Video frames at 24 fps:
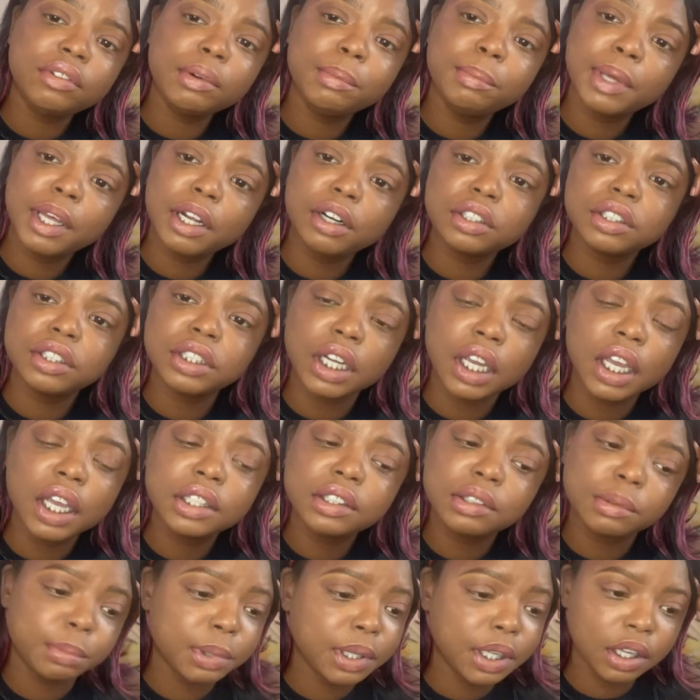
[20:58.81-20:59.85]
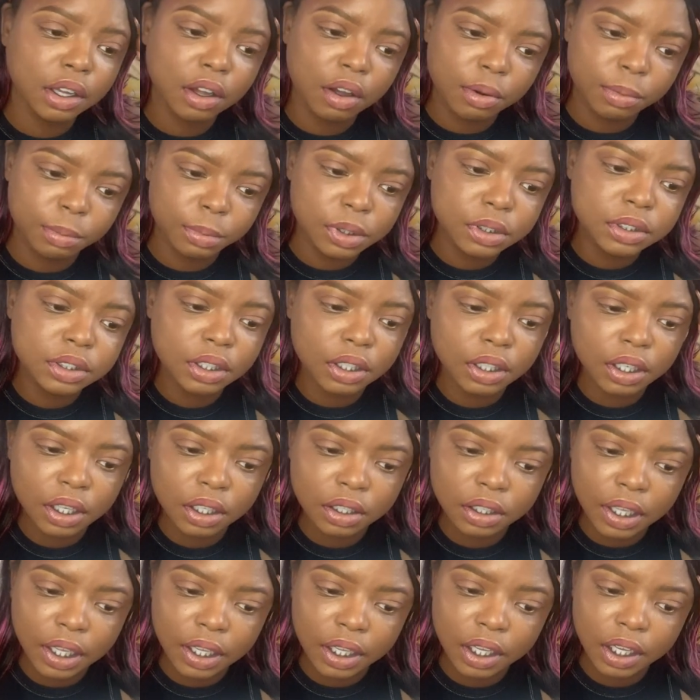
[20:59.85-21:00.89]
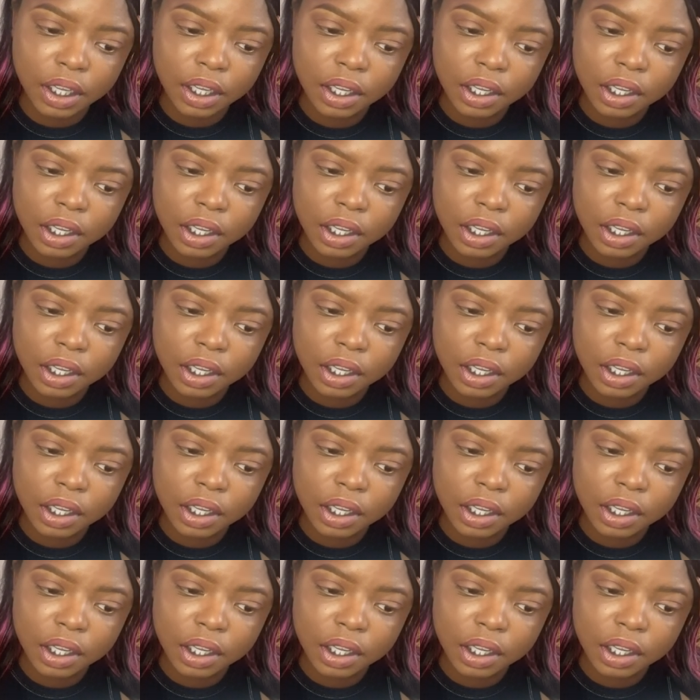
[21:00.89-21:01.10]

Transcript: better chance of being homeless in LA.